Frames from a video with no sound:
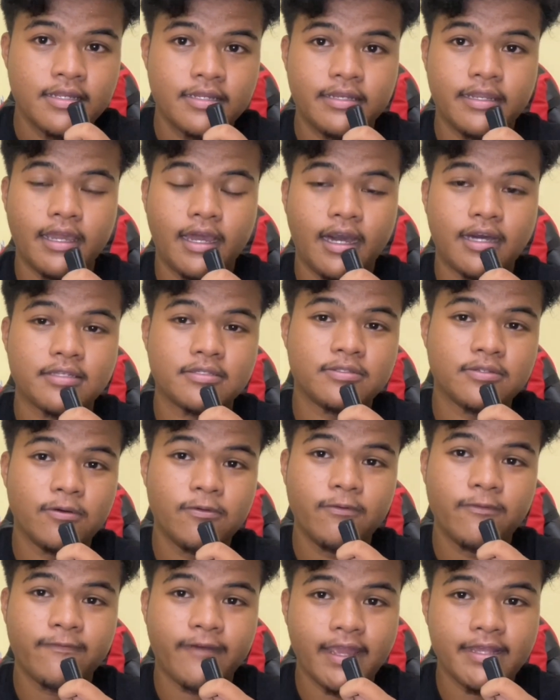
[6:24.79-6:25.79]
They are
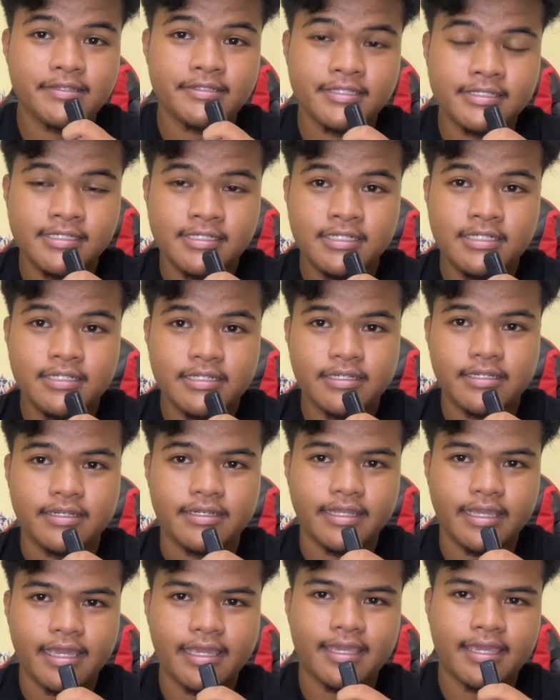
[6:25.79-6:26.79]
so fast,
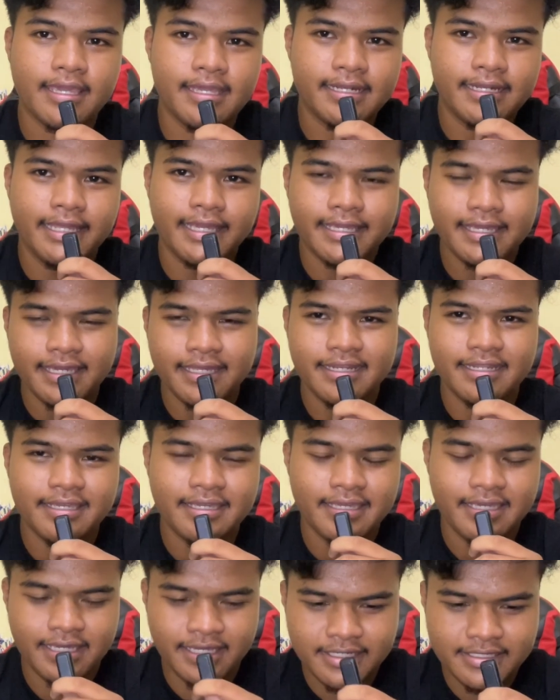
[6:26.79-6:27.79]
they can
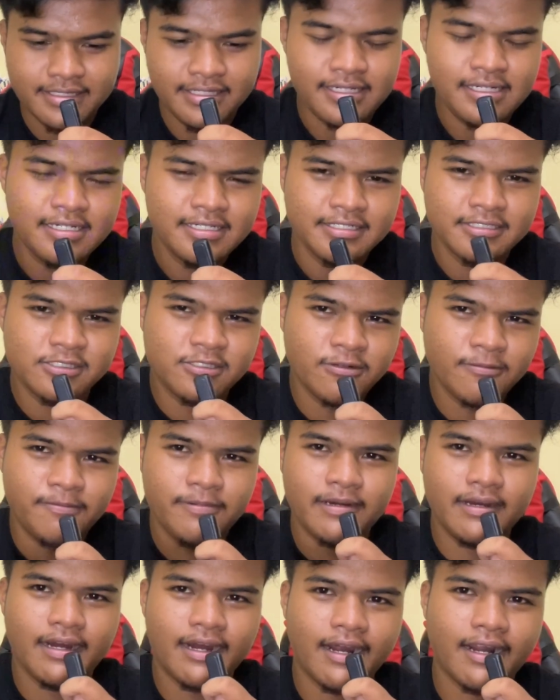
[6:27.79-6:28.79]
hit
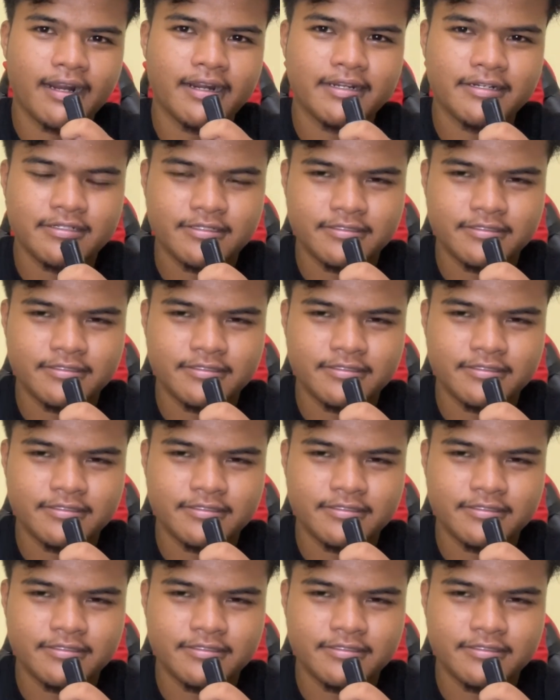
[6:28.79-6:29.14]
super hard.